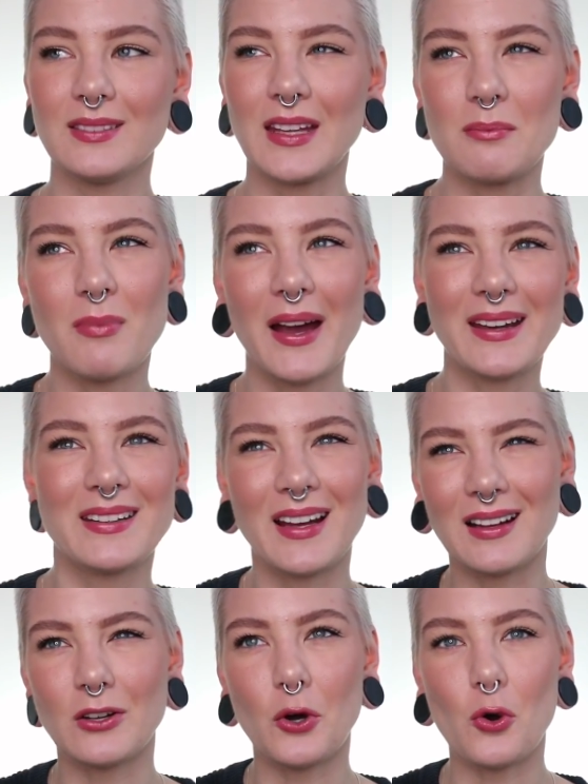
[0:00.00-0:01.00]
they might
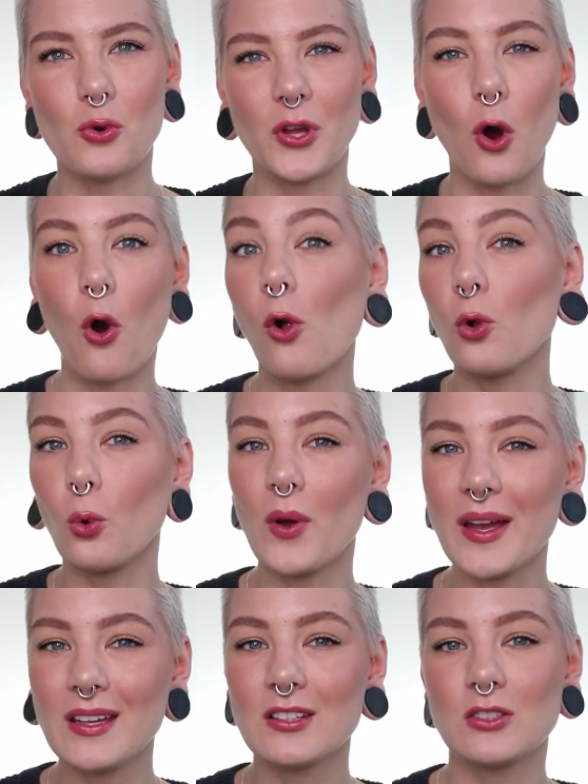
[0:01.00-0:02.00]
not go the whole
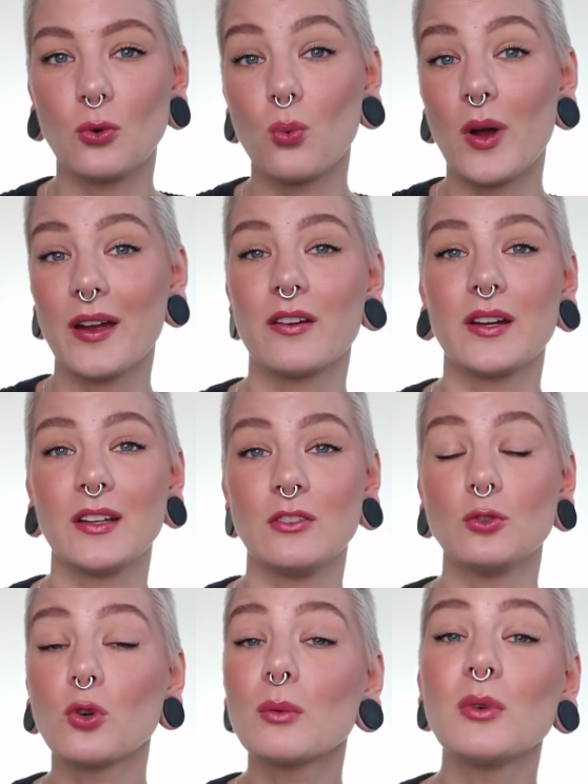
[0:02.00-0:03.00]
way, so
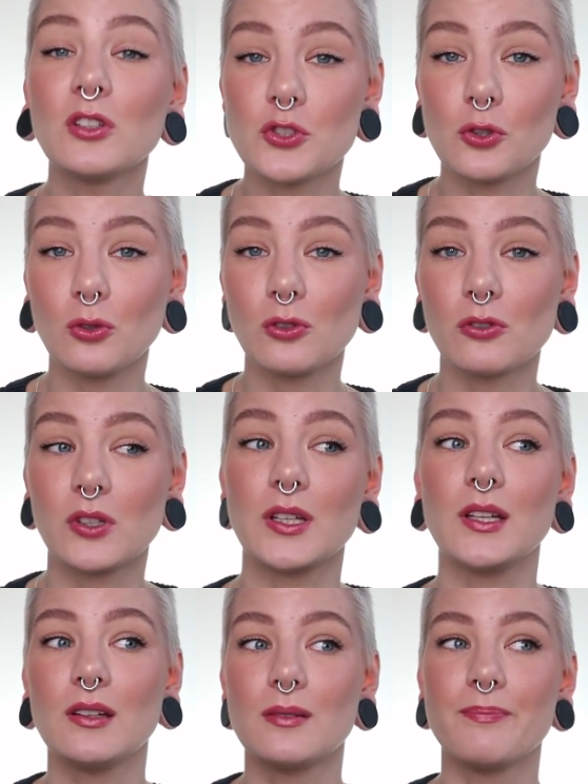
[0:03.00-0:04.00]
wearing normal
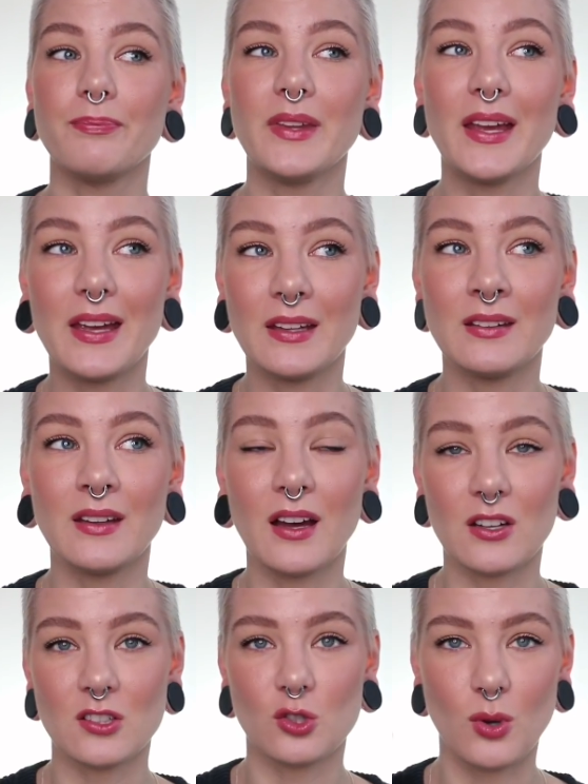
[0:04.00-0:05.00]
jewelry in
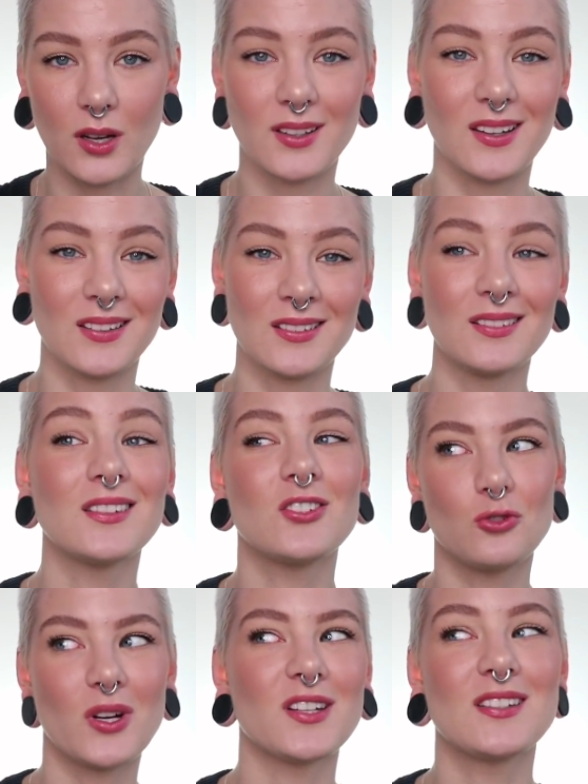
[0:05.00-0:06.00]
a shrunken,
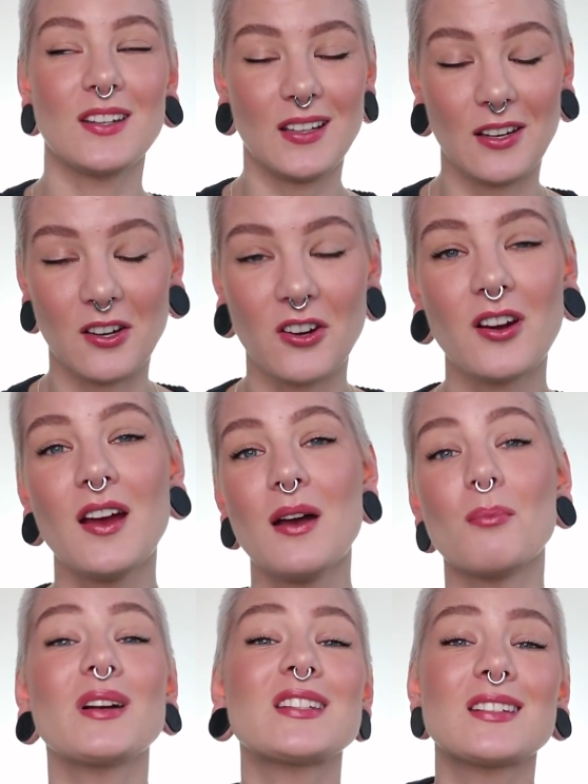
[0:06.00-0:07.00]
stretched ear
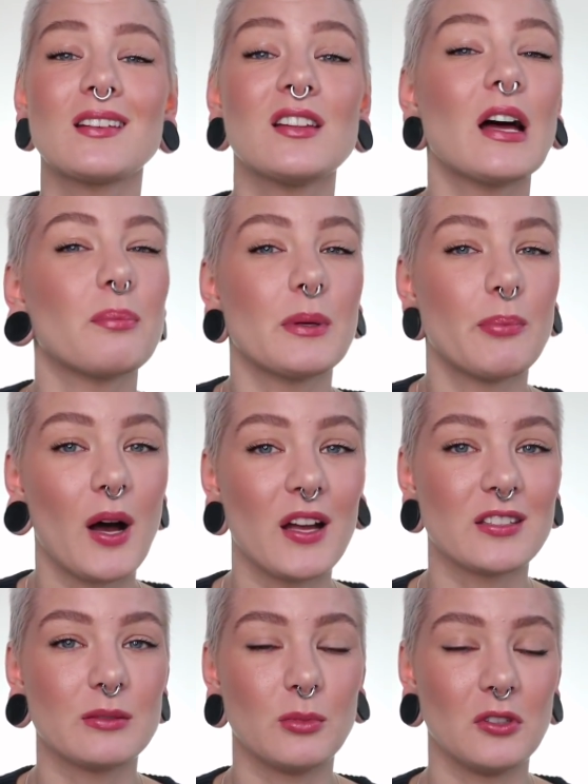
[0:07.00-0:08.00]
might still not be
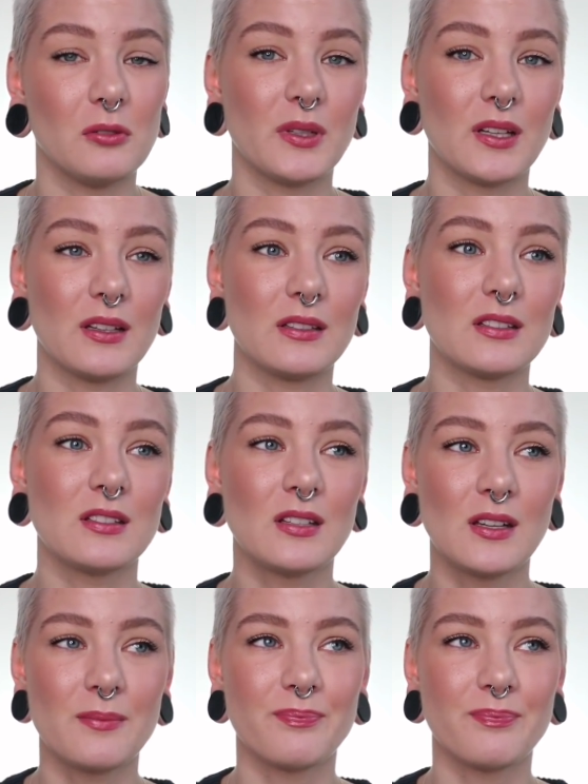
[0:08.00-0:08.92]
possible because